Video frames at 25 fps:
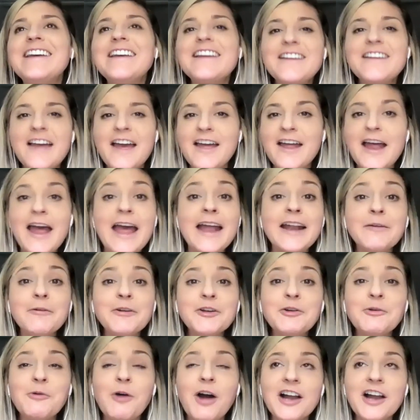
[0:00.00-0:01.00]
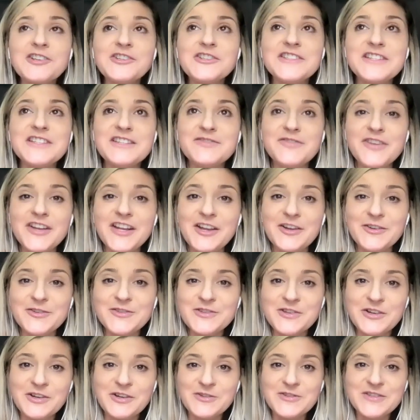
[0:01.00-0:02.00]
anyone who watches these
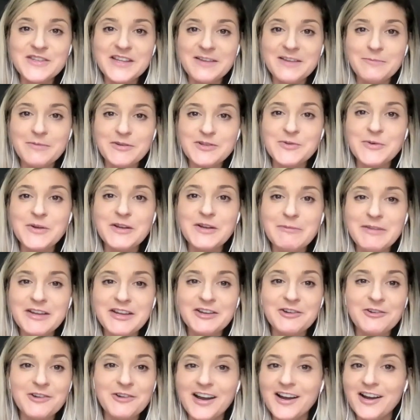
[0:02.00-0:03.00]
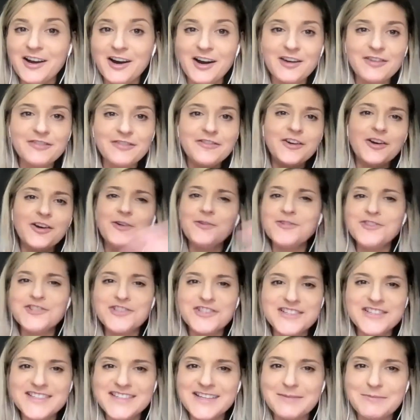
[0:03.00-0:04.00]
videos knows that between me and Greg, our phones
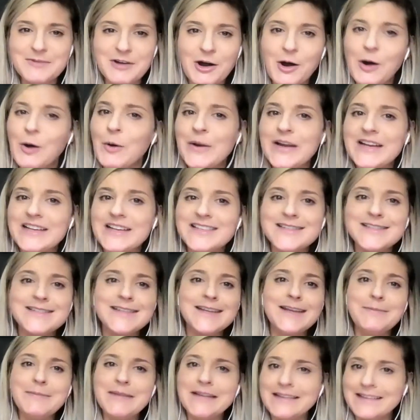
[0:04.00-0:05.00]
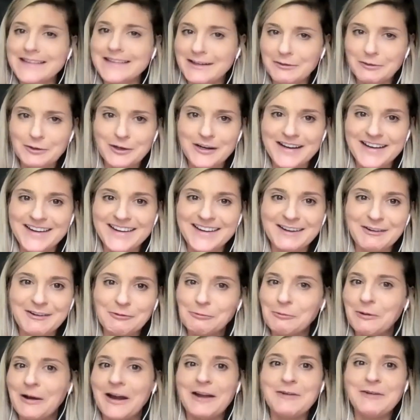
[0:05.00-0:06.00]
just seem to always seemingly ring
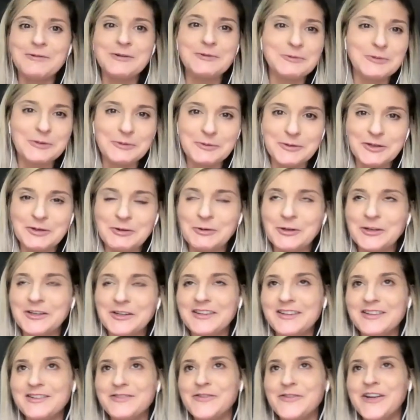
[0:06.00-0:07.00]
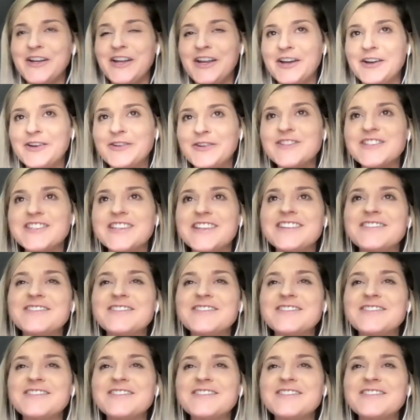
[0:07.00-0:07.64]
right when we're recording these videos.